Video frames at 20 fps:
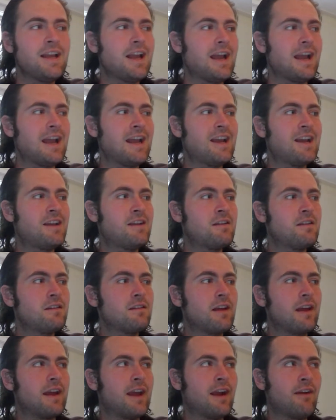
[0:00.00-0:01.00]
and
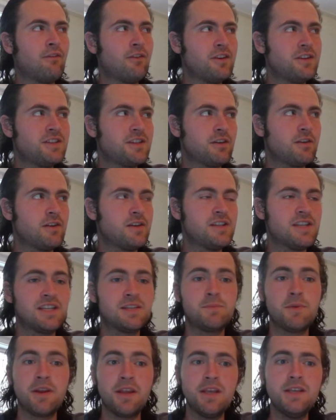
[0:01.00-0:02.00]
every series has
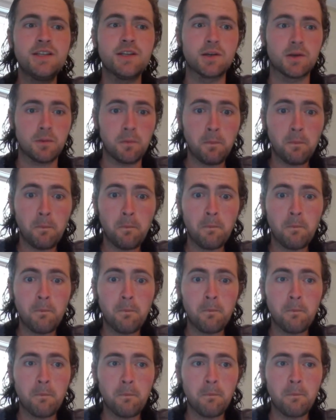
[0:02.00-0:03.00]
been easier.
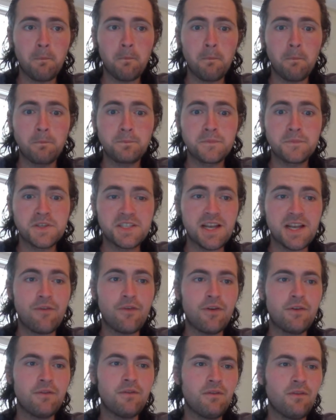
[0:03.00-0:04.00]

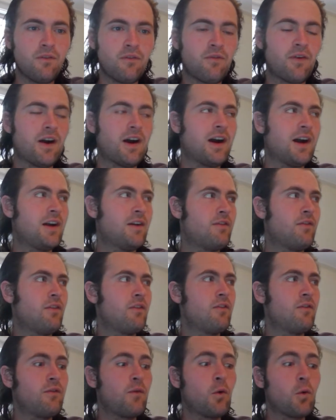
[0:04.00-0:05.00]

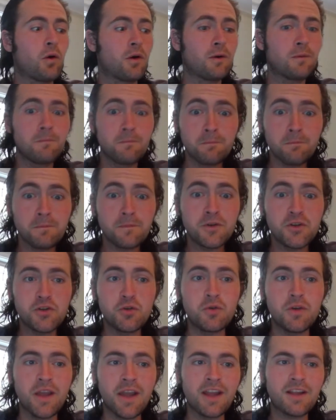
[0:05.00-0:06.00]
7-5, 4
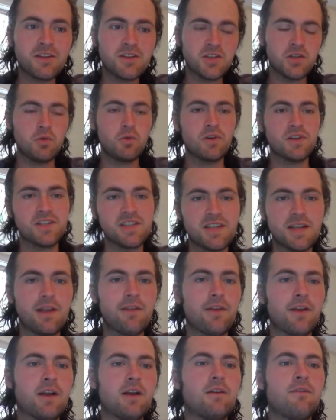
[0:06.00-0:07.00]
to get to a
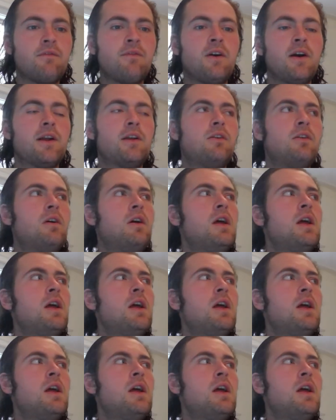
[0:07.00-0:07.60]
Stanley Cup Final.